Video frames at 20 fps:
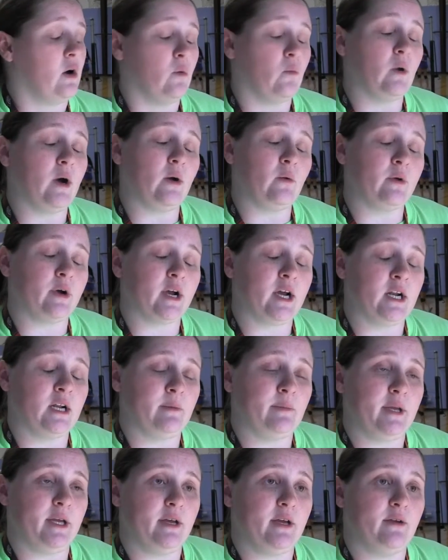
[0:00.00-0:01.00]
What we're going
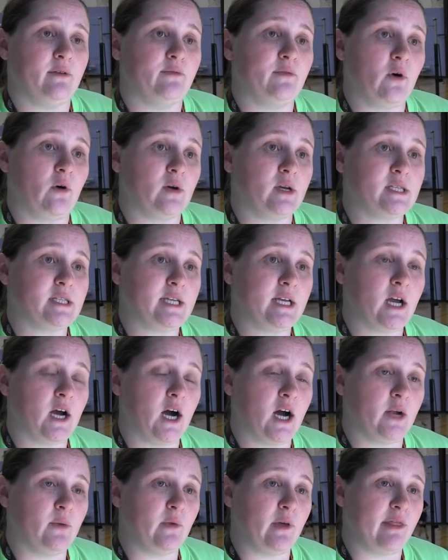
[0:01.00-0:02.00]
to be focusing
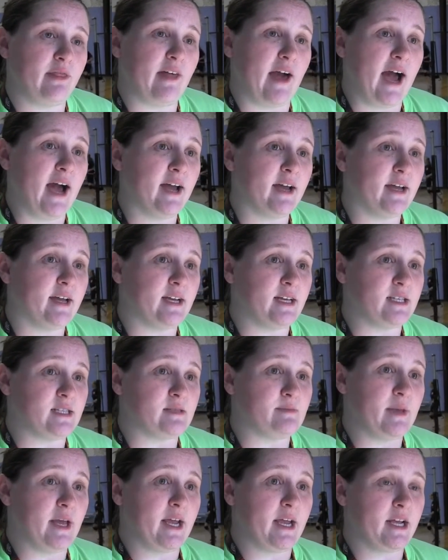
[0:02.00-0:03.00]
on with that is
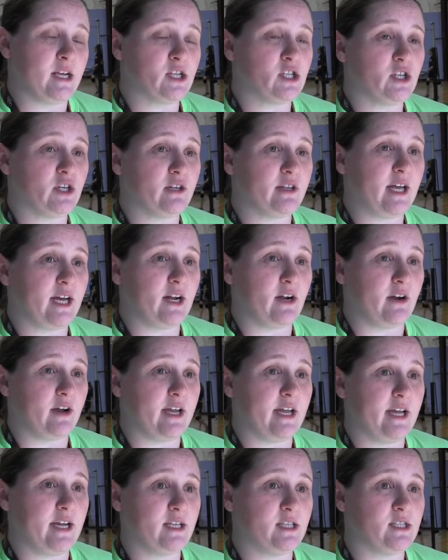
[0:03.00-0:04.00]
making sure that our
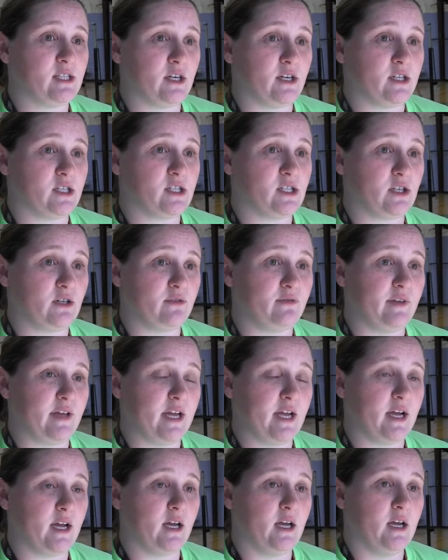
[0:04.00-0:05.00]
kids are
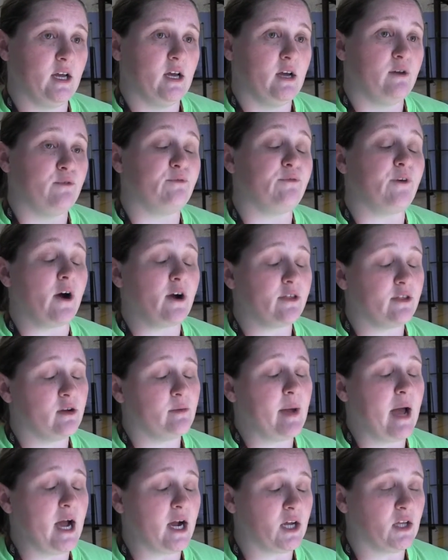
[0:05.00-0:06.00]
serving farther
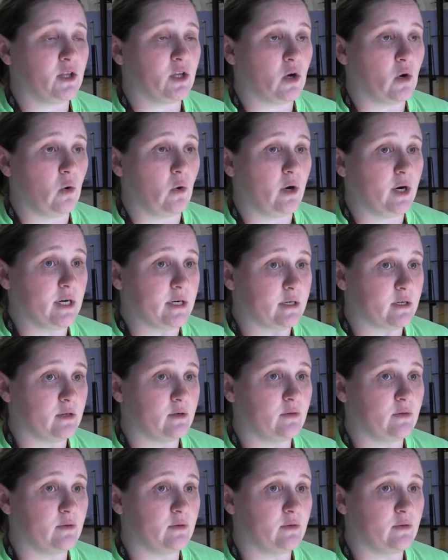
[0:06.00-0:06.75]
back in the court.